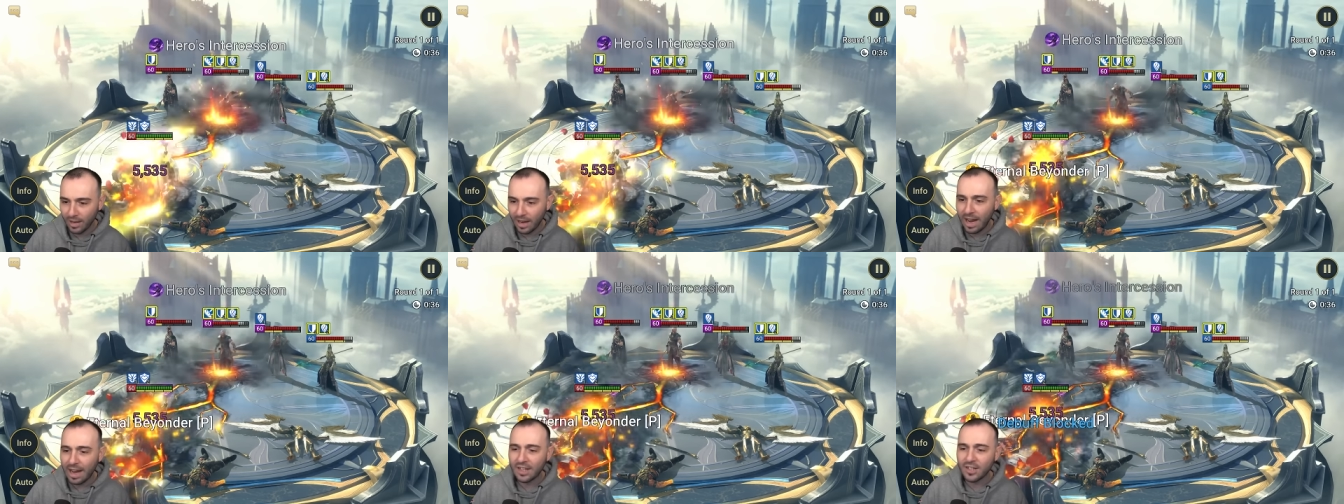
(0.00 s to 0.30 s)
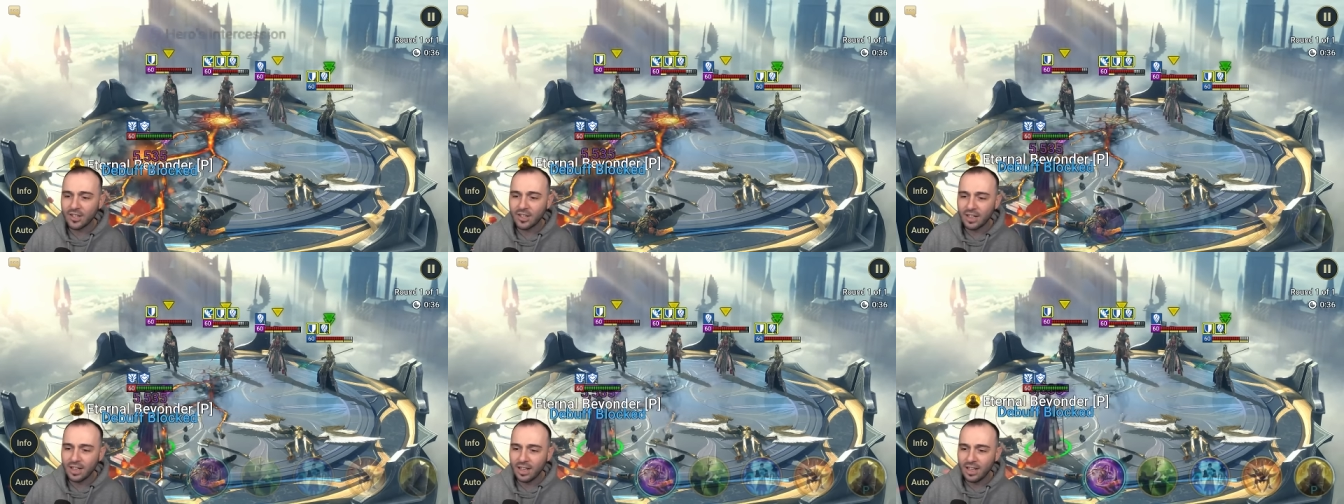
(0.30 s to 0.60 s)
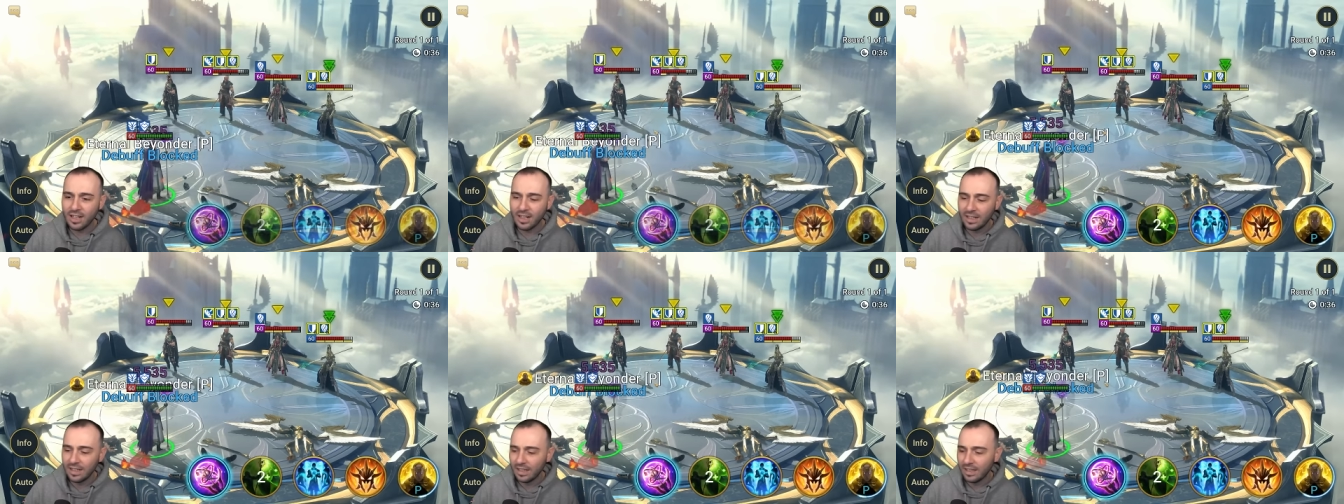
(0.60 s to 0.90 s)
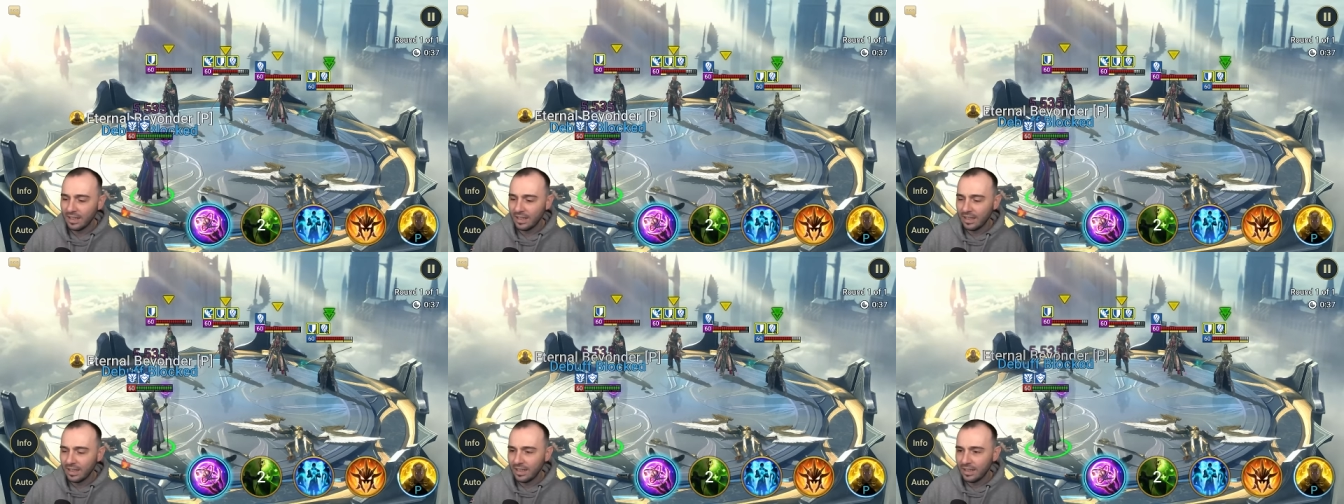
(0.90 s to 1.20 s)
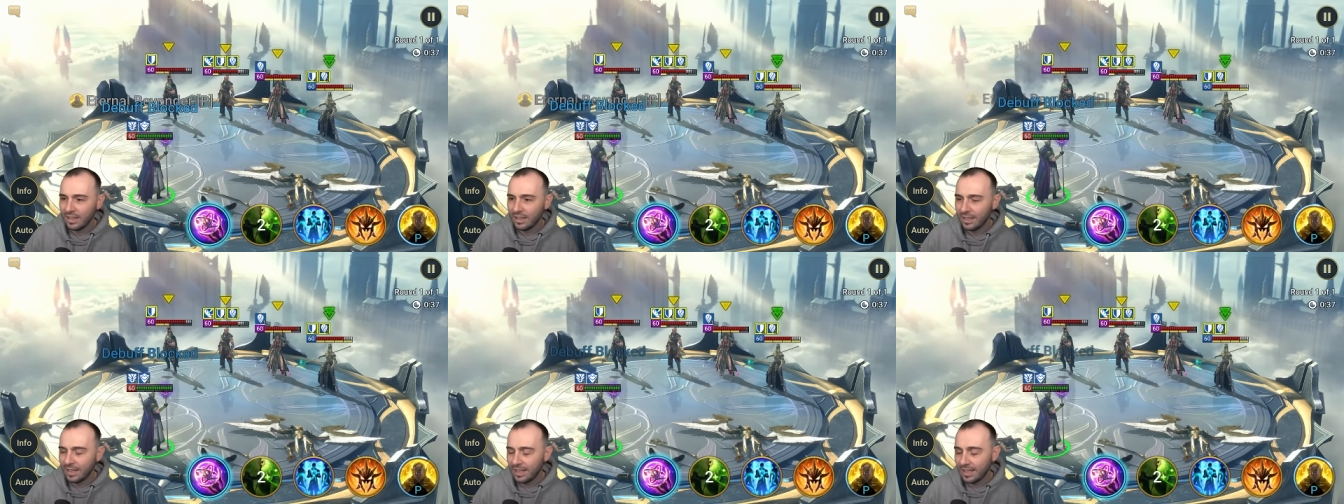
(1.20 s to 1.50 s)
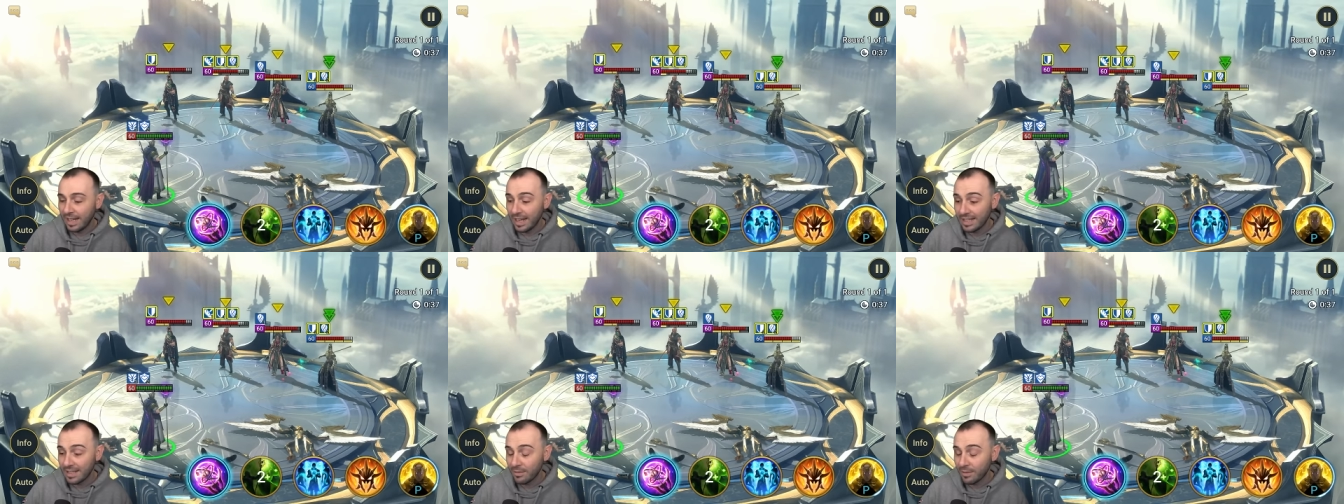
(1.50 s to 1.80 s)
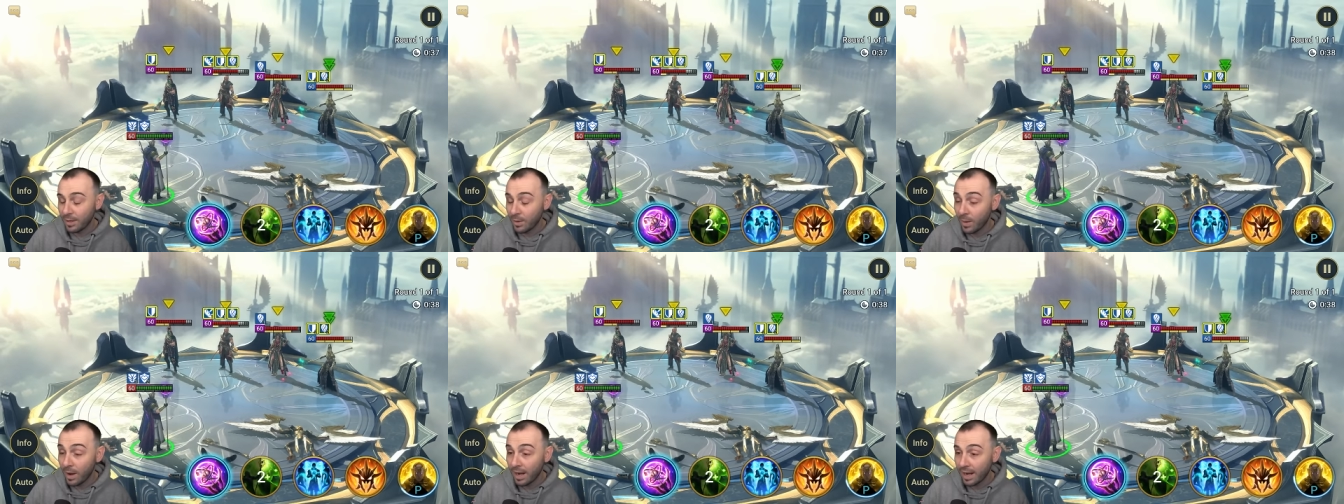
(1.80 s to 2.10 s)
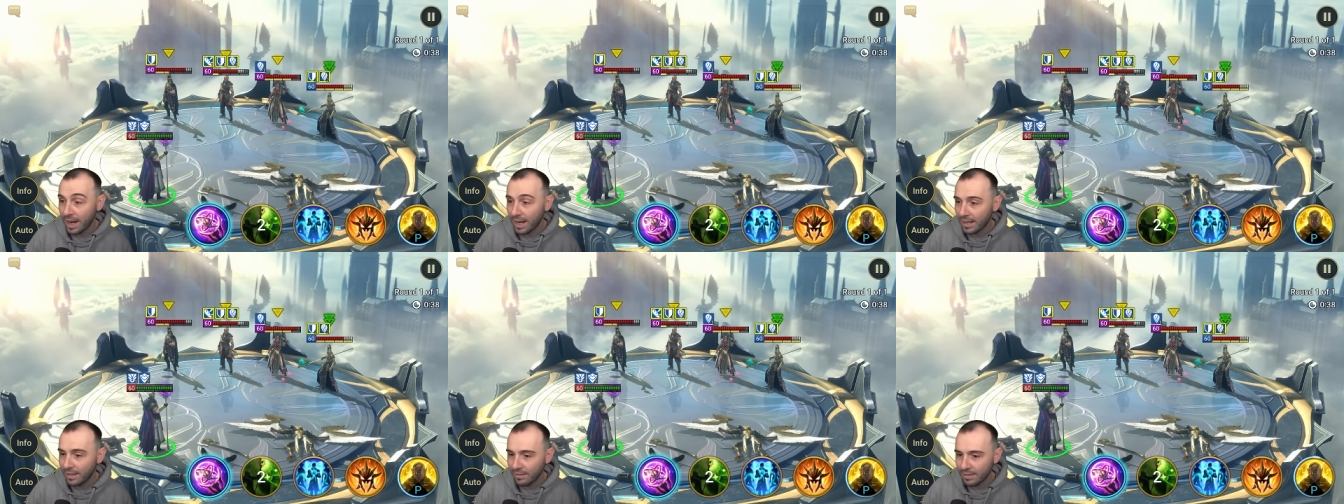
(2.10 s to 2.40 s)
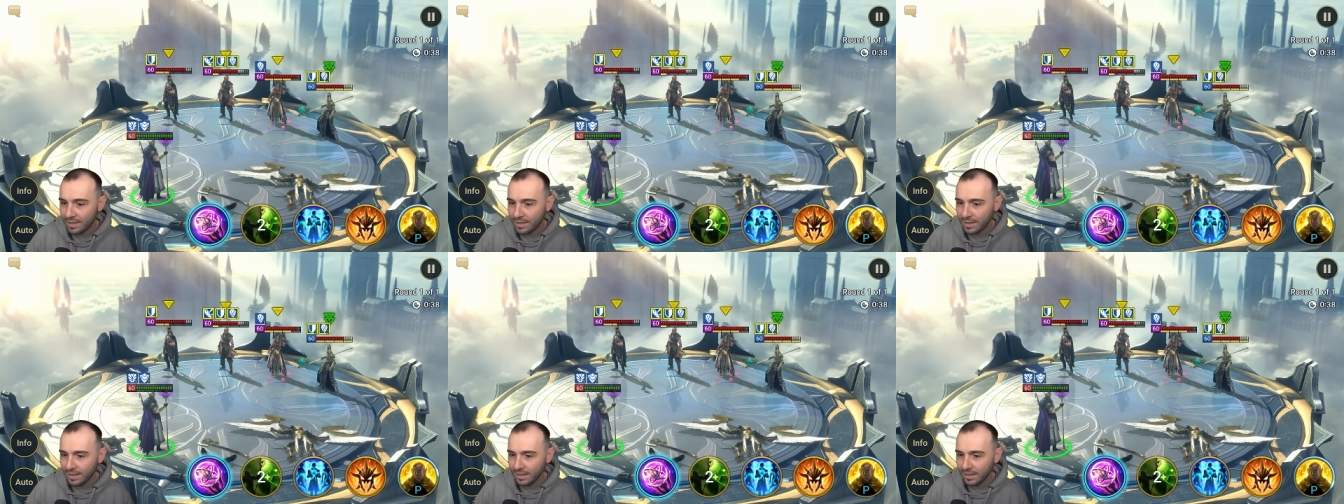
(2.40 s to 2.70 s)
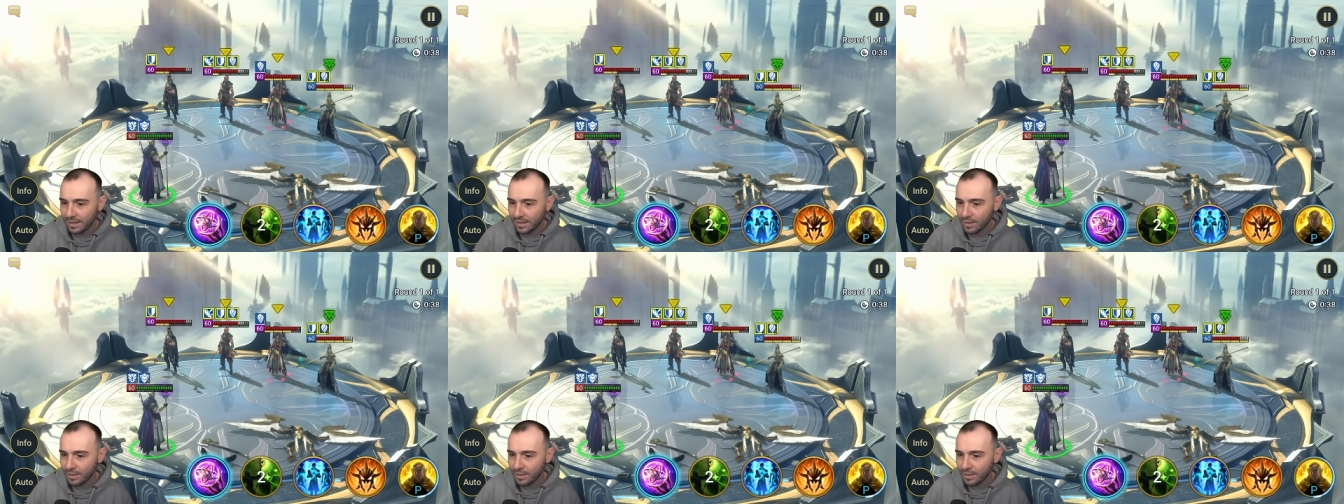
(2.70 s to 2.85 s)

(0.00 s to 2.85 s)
Actually, he doesn't require accuracy either.